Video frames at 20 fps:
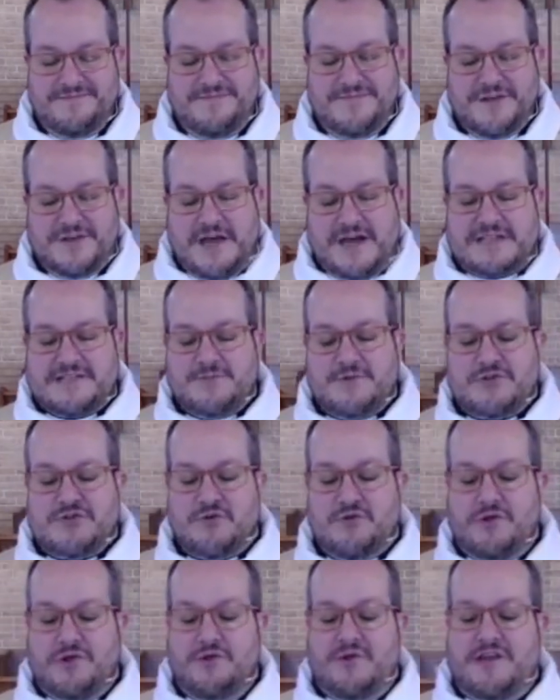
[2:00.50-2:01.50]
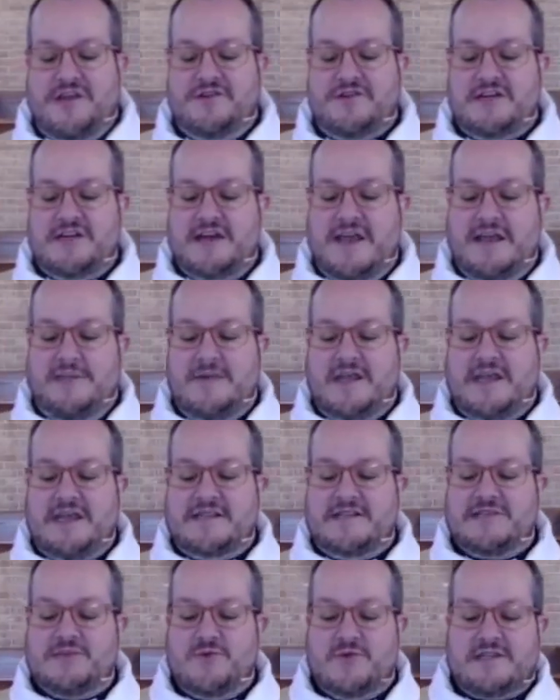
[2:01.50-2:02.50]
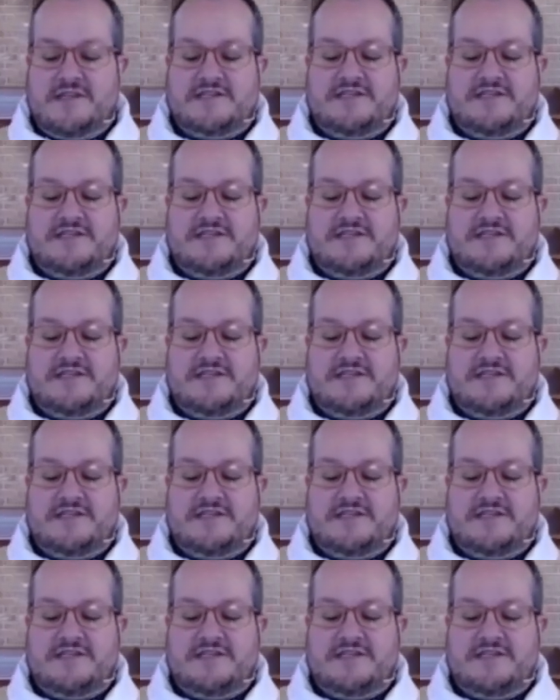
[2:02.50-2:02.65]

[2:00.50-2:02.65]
The gospel story we hear today begins with